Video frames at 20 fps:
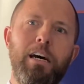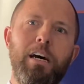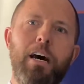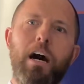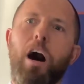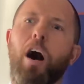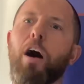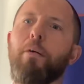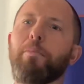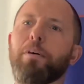
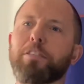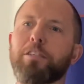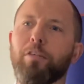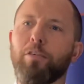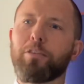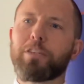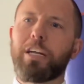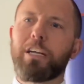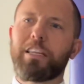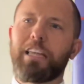I must
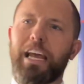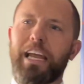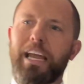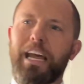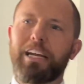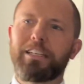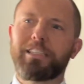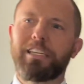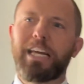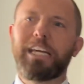also thank
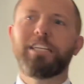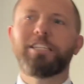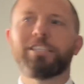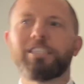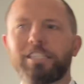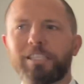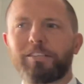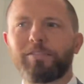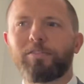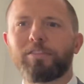our
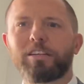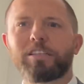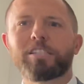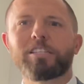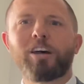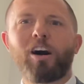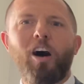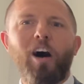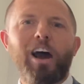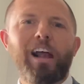teachers for the
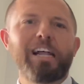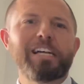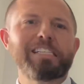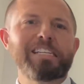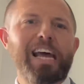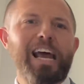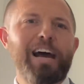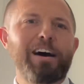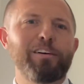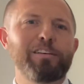tireless
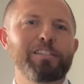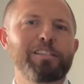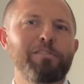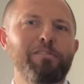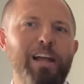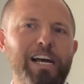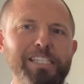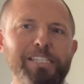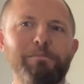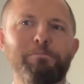hours of
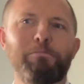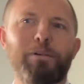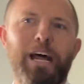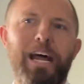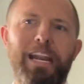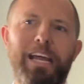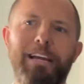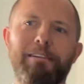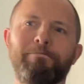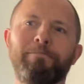lesson
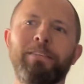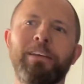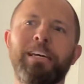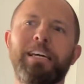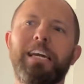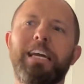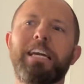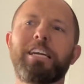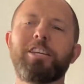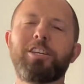planning
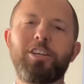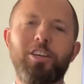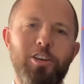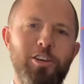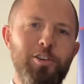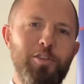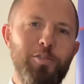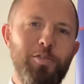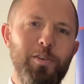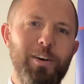in
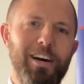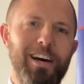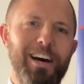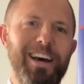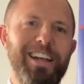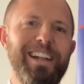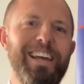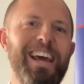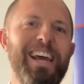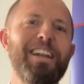new
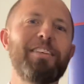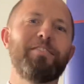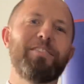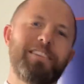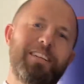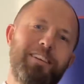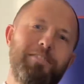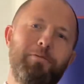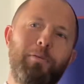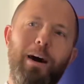and
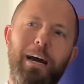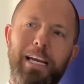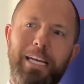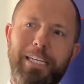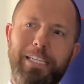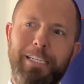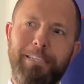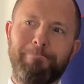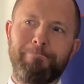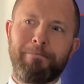innovative
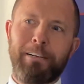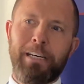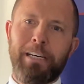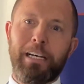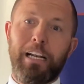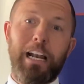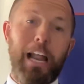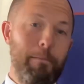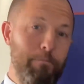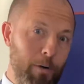ways,
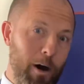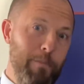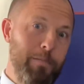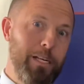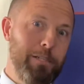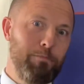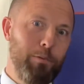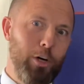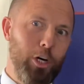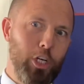led by Miss
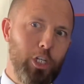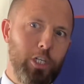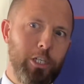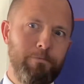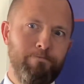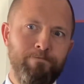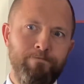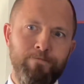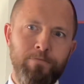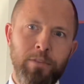Bush.
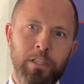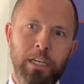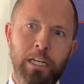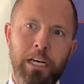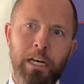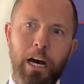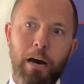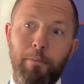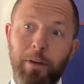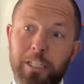
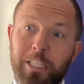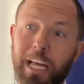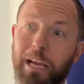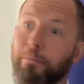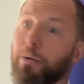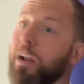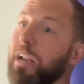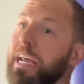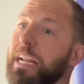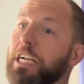I must thank
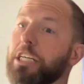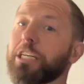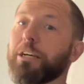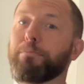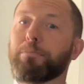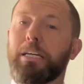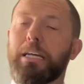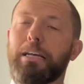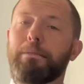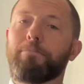my leadership
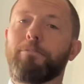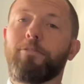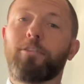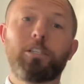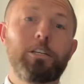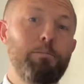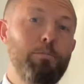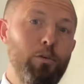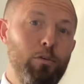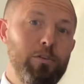team for
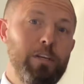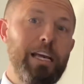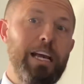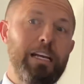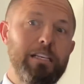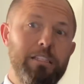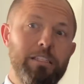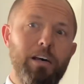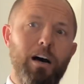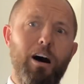supporting our
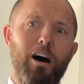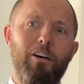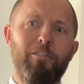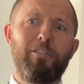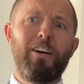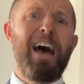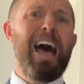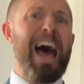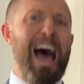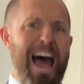staff
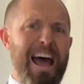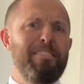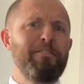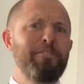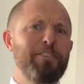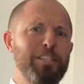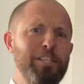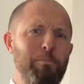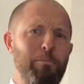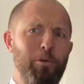and
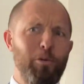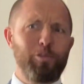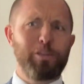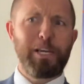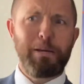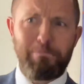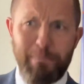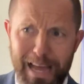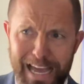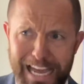for
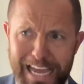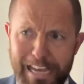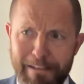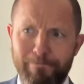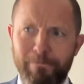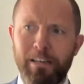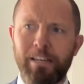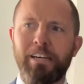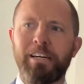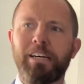supporting me.
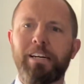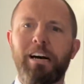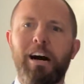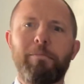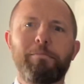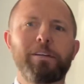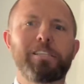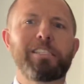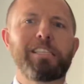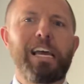I
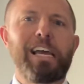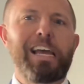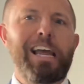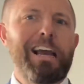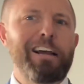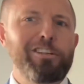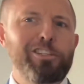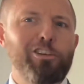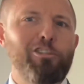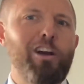must thank
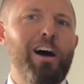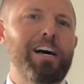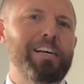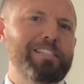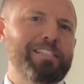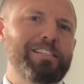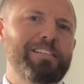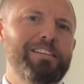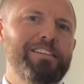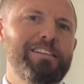our
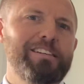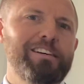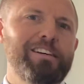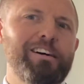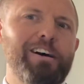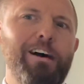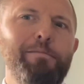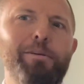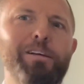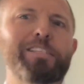trust.
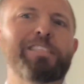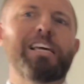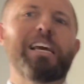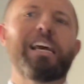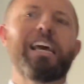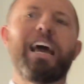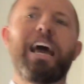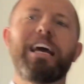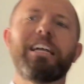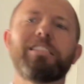I must thank
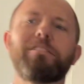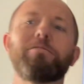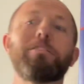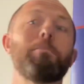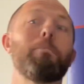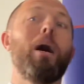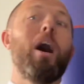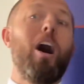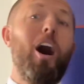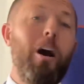our heads of
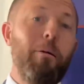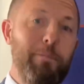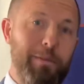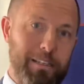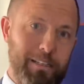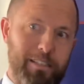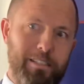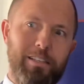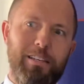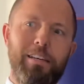
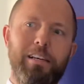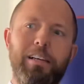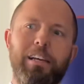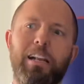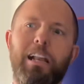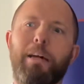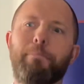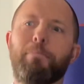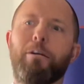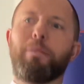department,
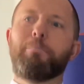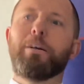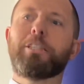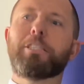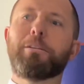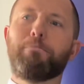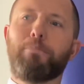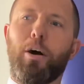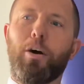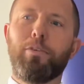led by
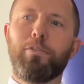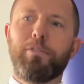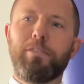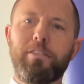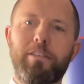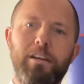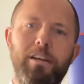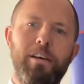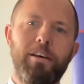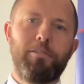Mr.
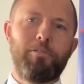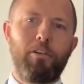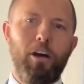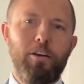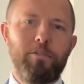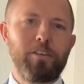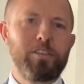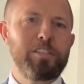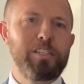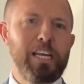Bond, for
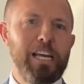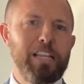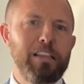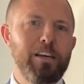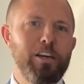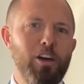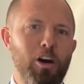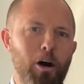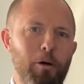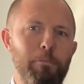overseeing the
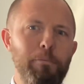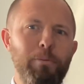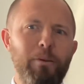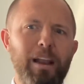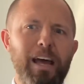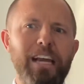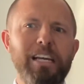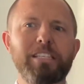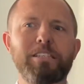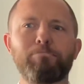
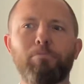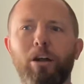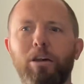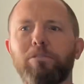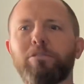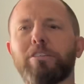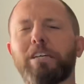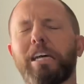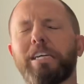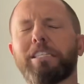complex
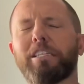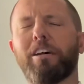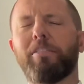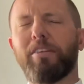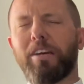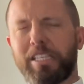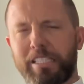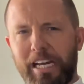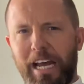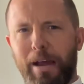process of
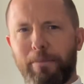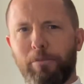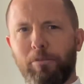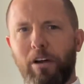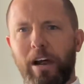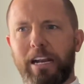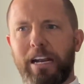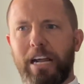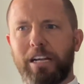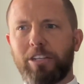exam
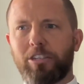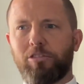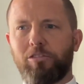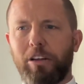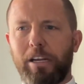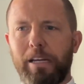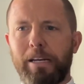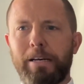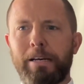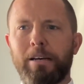grade
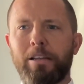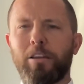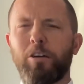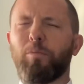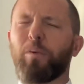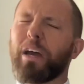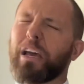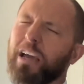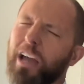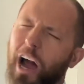entry that
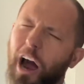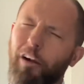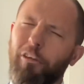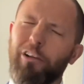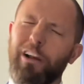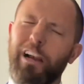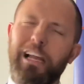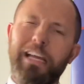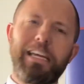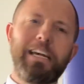we're
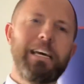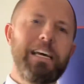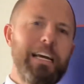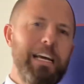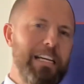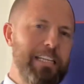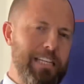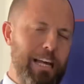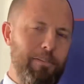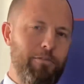currently
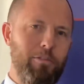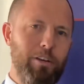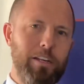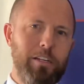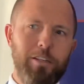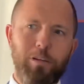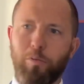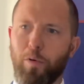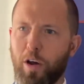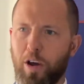endeavouring
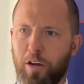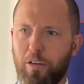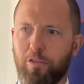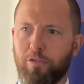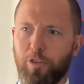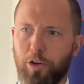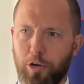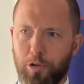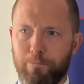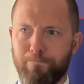to work
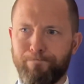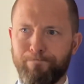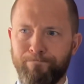through.